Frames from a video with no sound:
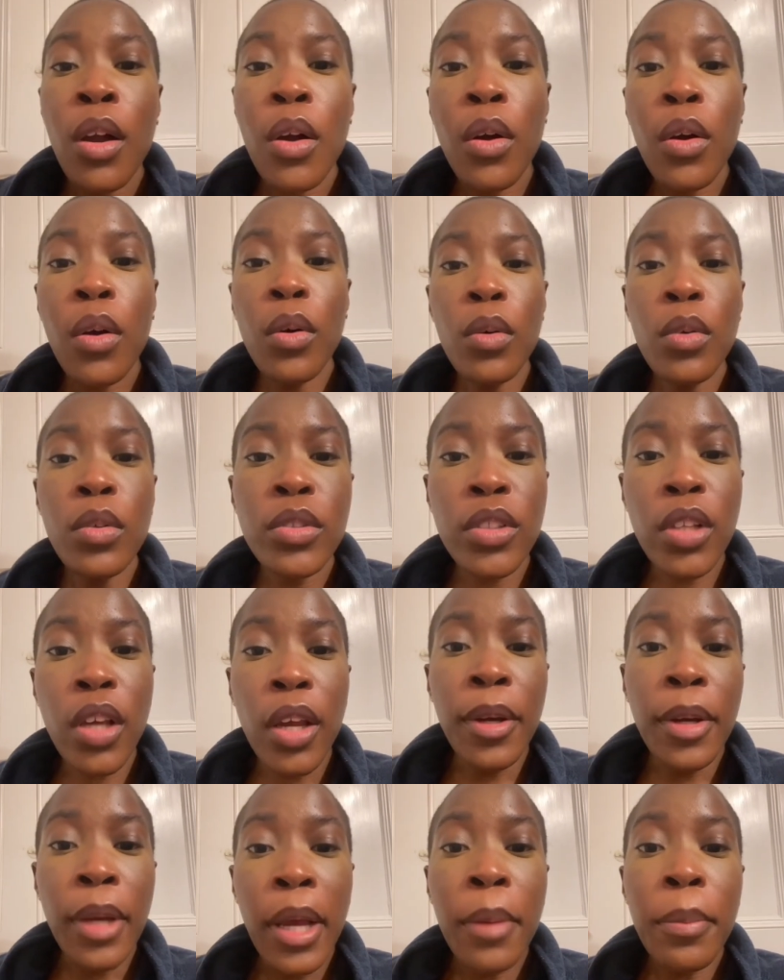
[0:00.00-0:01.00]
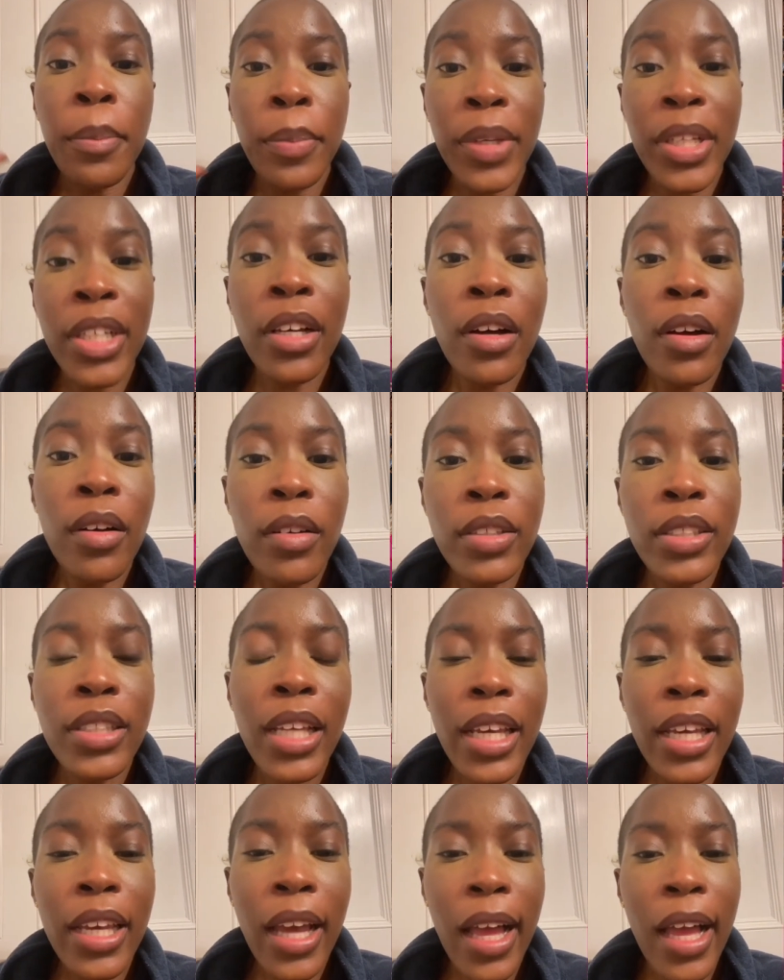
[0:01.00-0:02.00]
Also, because
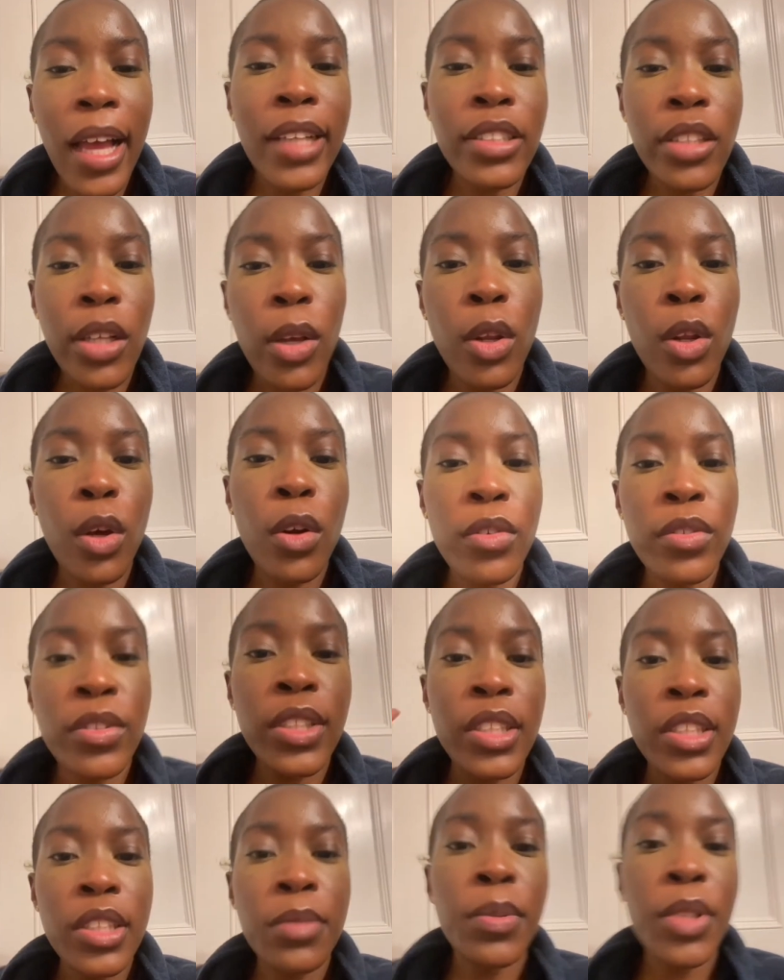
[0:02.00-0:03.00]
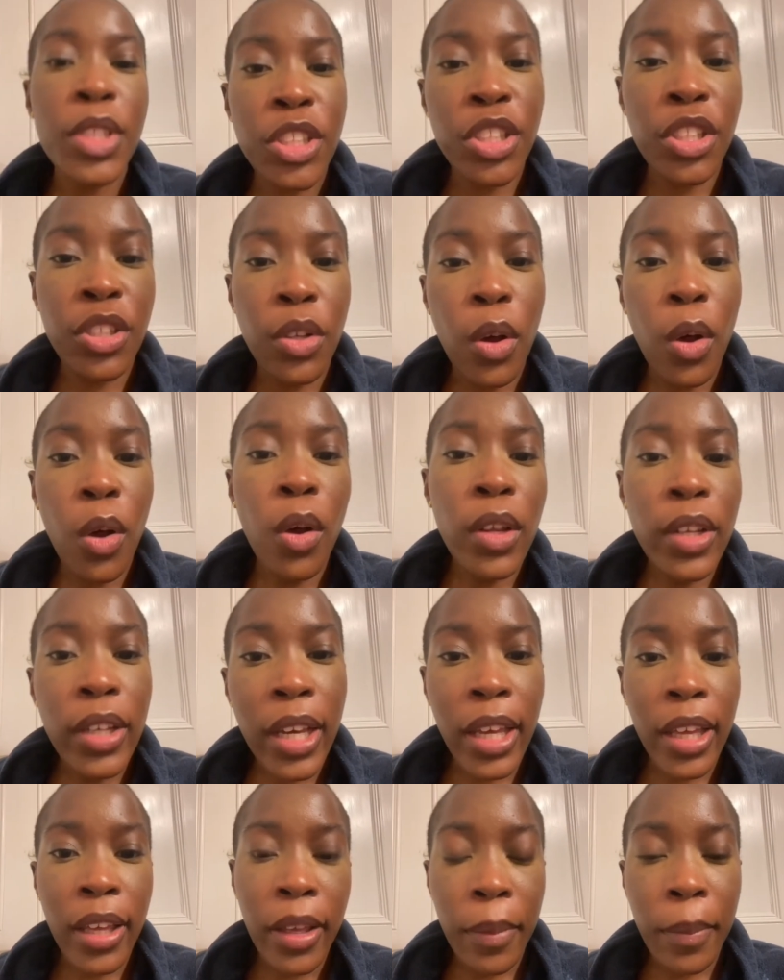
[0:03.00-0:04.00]
he has a lot of suspicion on
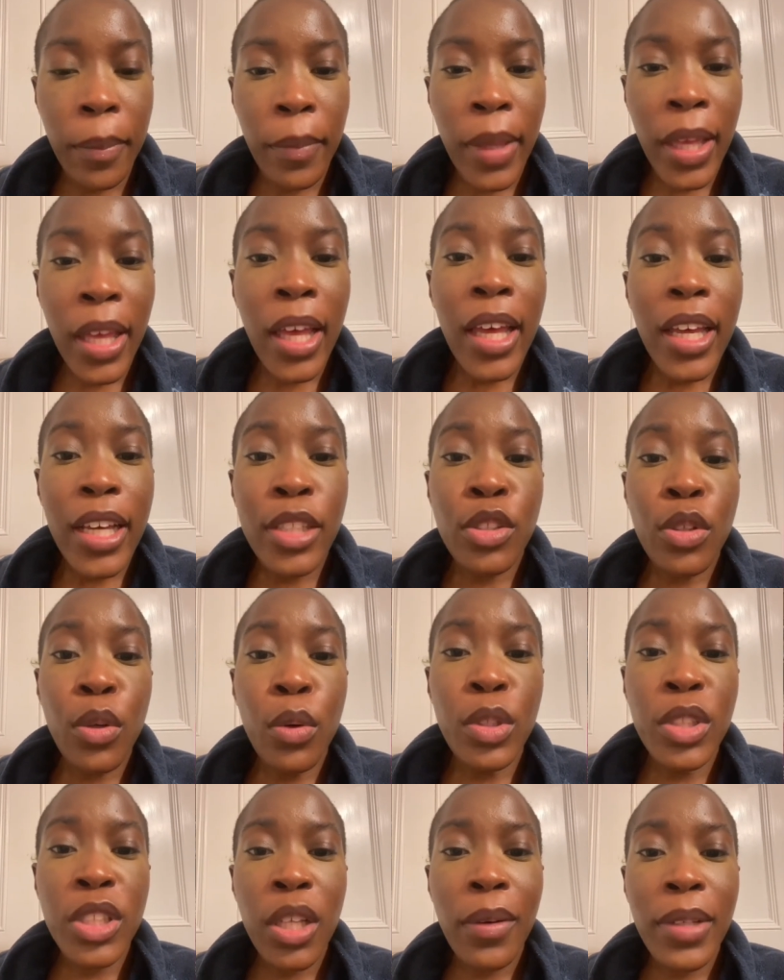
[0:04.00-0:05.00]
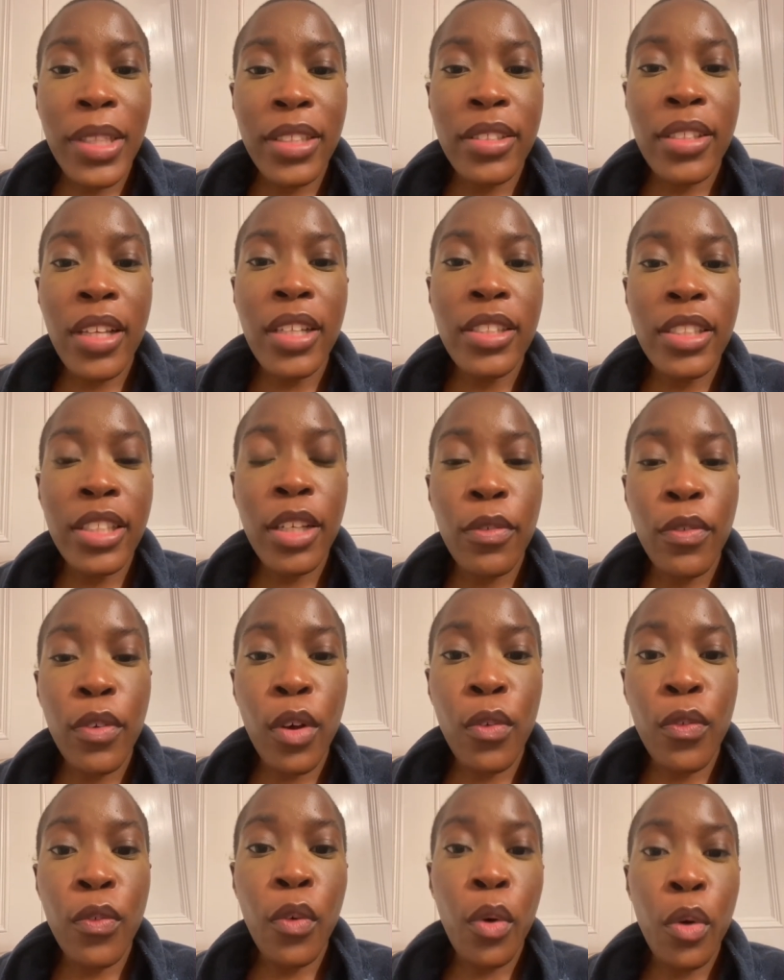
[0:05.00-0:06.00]
him, it's also incentive
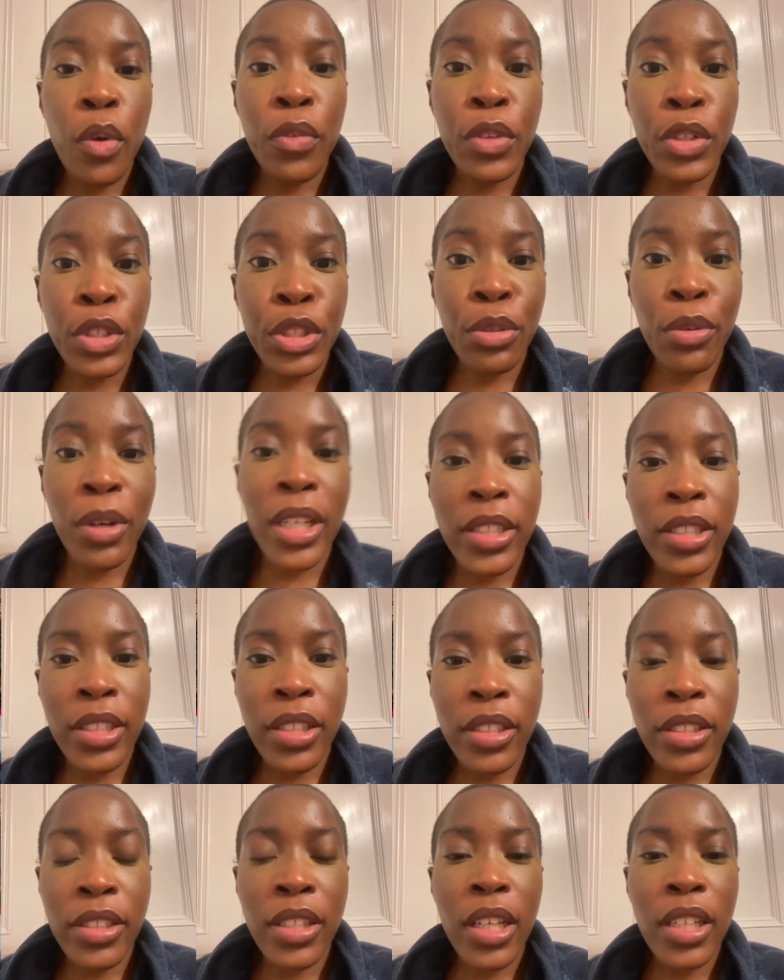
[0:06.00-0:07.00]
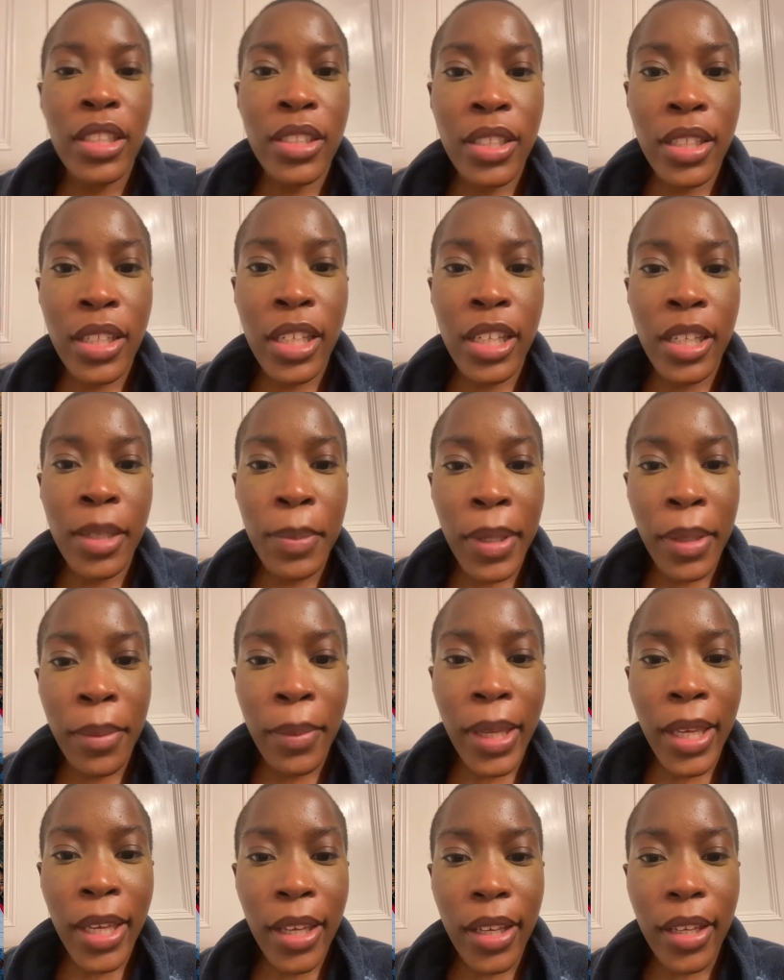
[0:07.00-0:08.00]
for the traitors to keep him
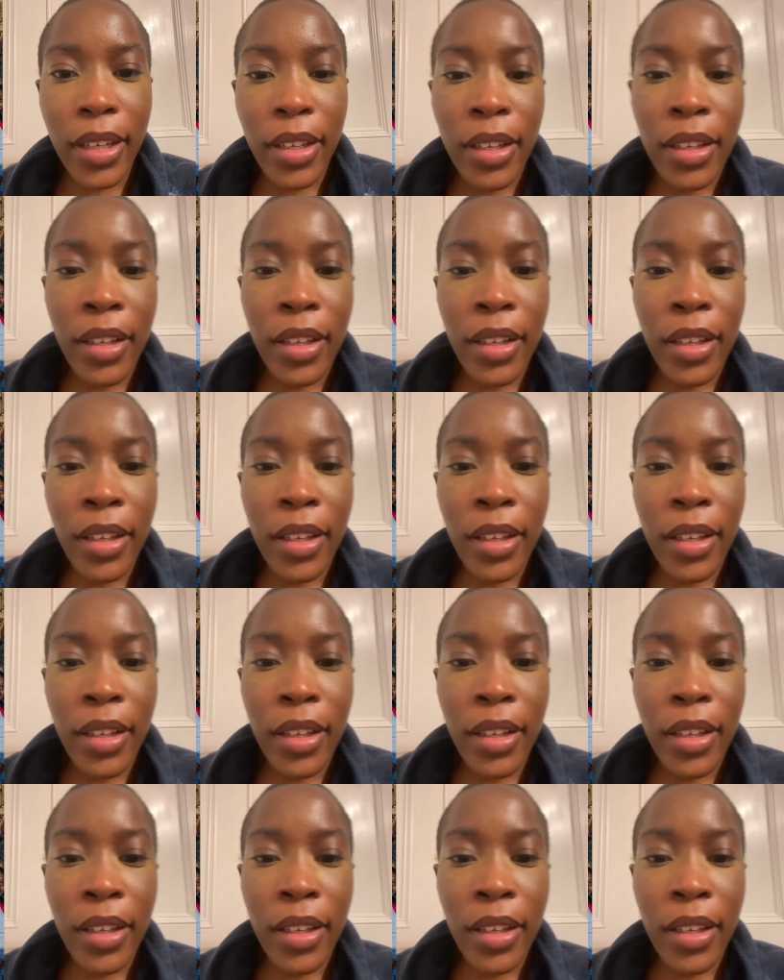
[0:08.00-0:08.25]
in.